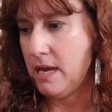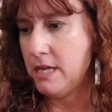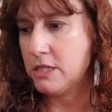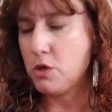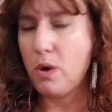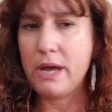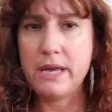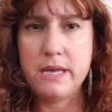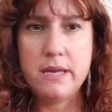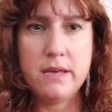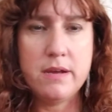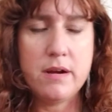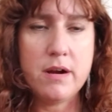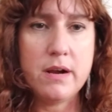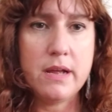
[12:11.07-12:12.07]
So I
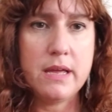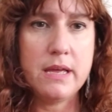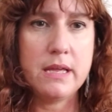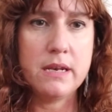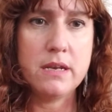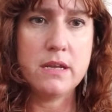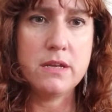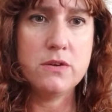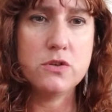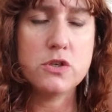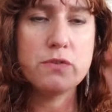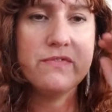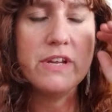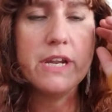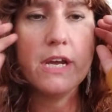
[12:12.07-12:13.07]
hear in
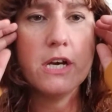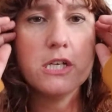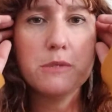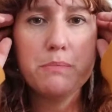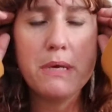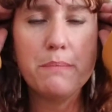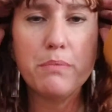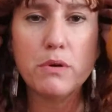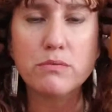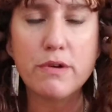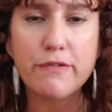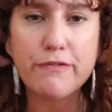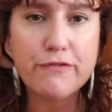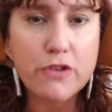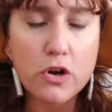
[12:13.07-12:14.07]
YouTube videos people
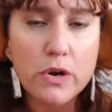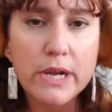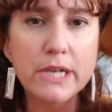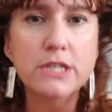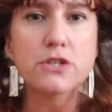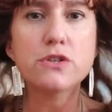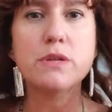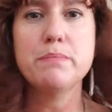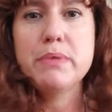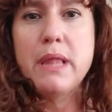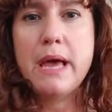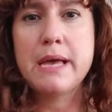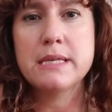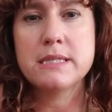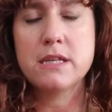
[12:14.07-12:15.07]
referring to the
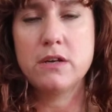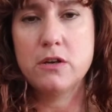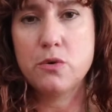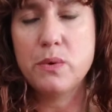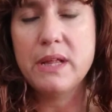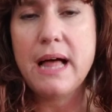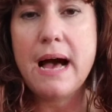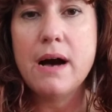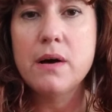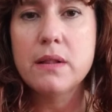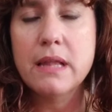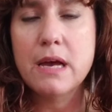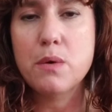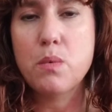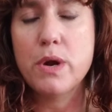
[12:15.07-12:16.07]
place, the Goodwill
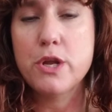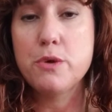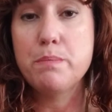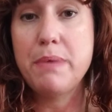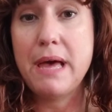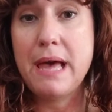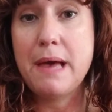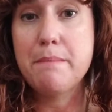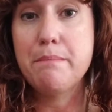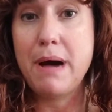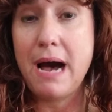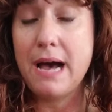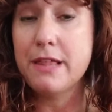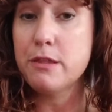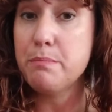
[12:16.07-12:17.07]
outlet, where you pay
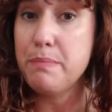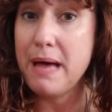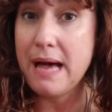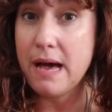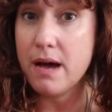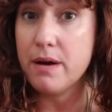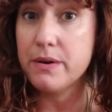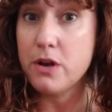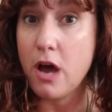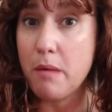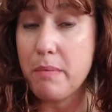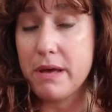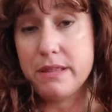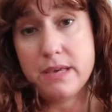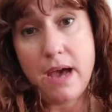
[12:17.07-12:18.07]
by the pound, not
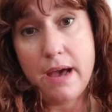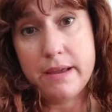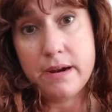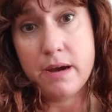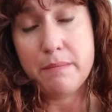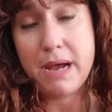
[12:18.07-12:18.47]
by the item.